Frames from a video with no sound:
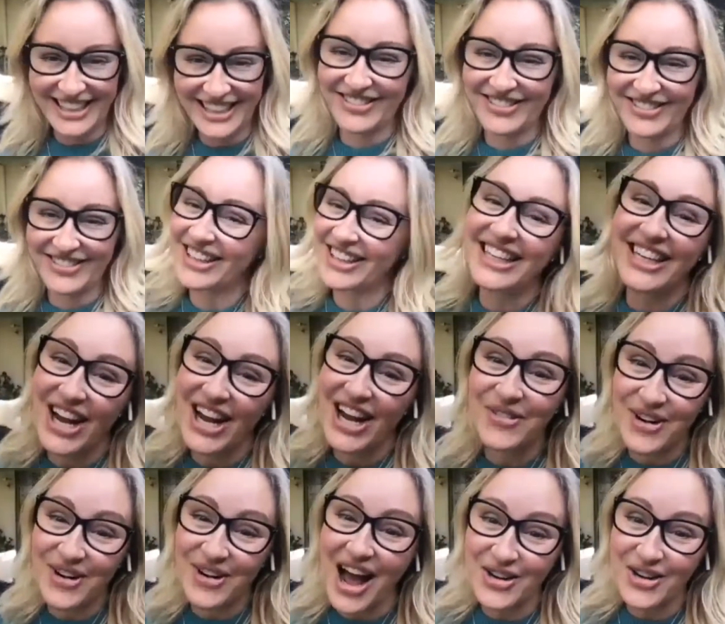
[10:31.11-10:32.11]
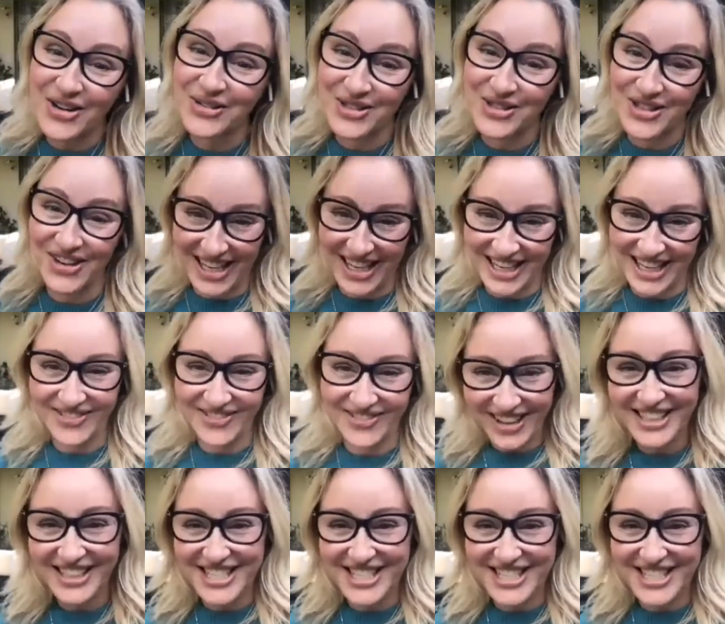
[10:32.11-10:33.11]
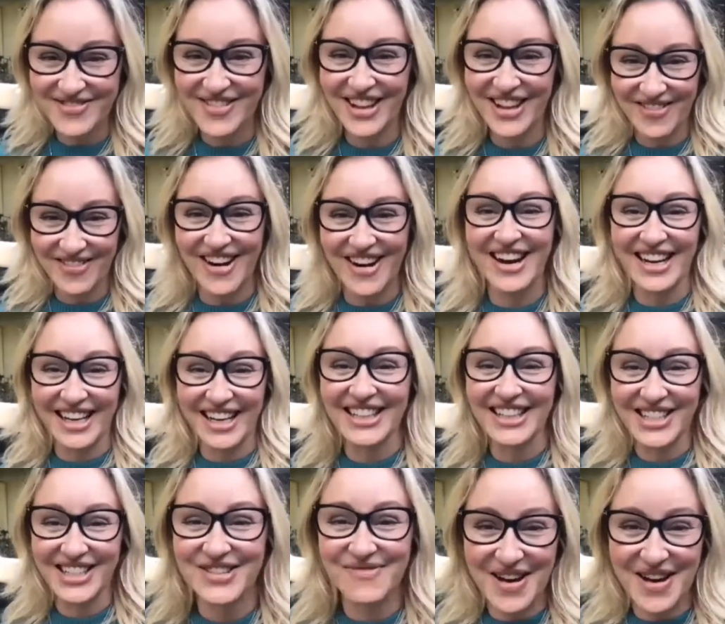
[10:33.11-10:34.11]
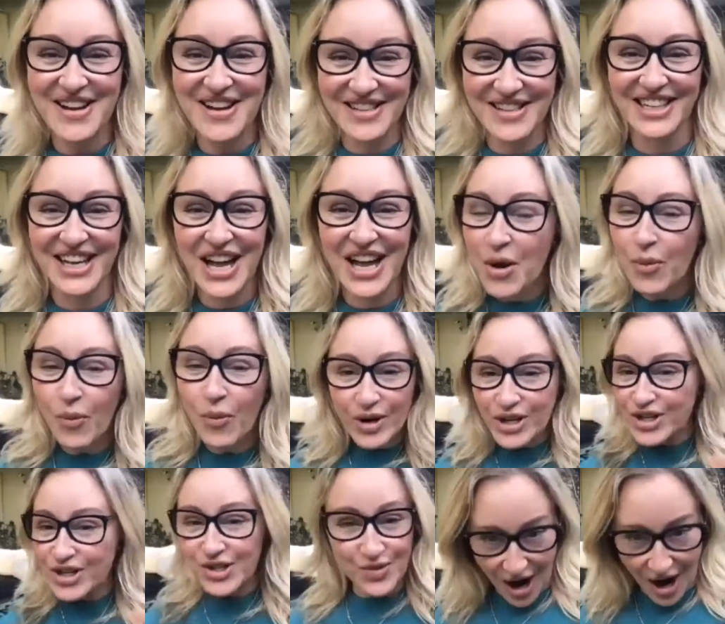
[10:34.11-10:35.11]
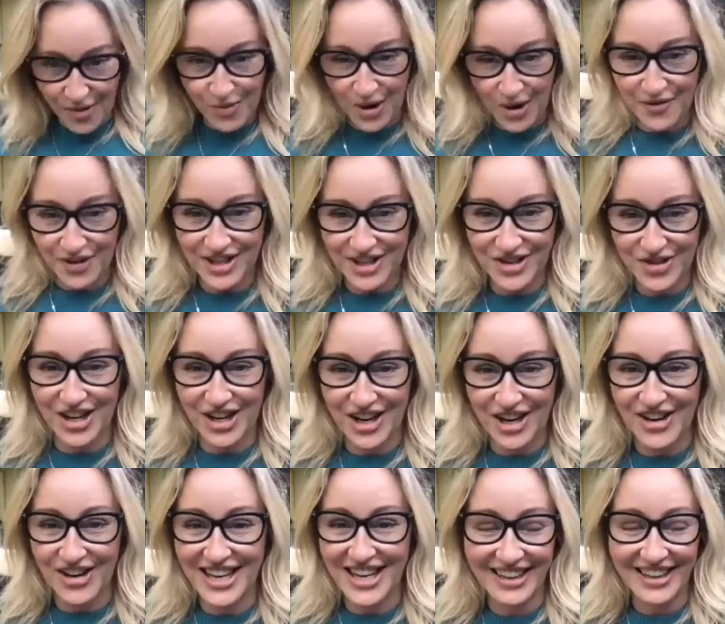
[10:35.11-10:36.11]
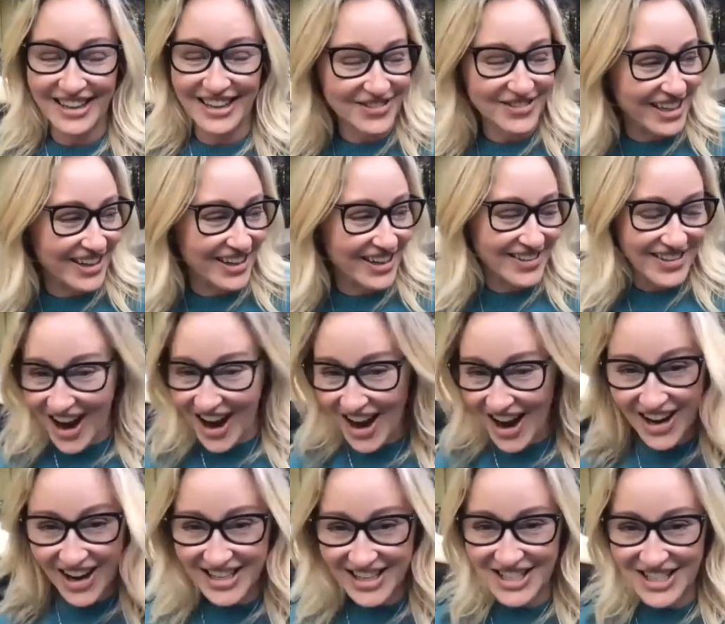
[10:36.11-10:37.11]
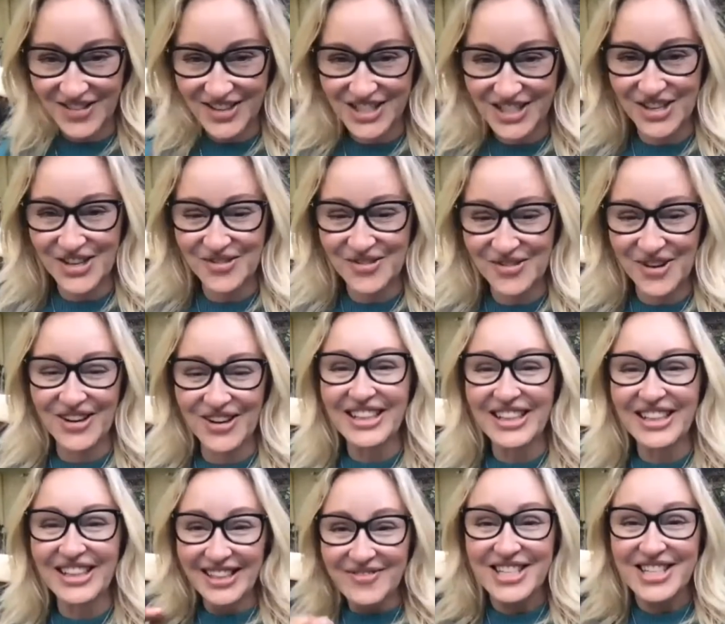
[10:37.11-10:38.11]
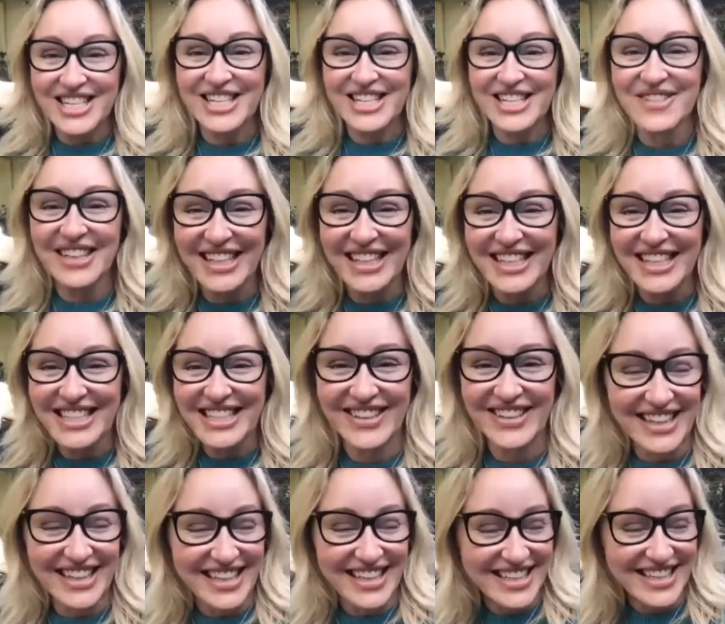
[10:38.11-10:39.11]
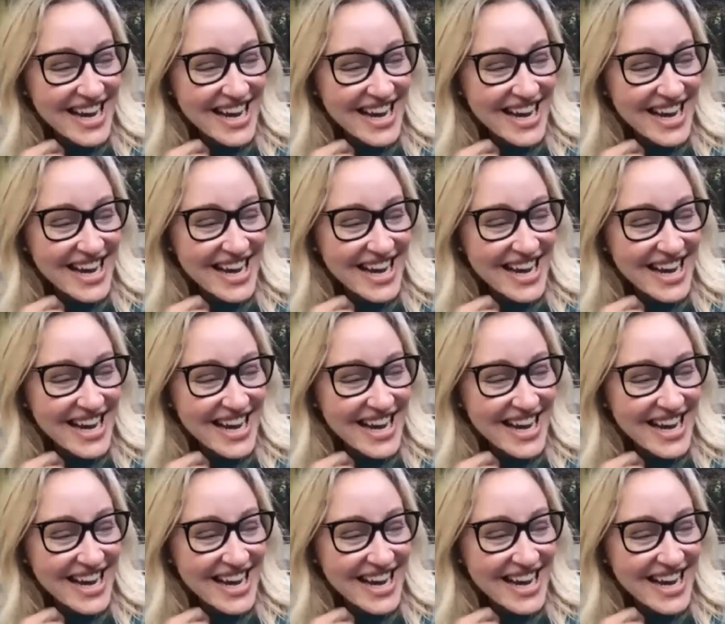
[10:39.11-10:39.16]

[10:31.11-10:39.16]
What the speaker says: We're like, no, we're not Ozarking. We're legitimately running a legit, we do not work for the drug cartel. We are not on a TV show. We are legitimately doing this.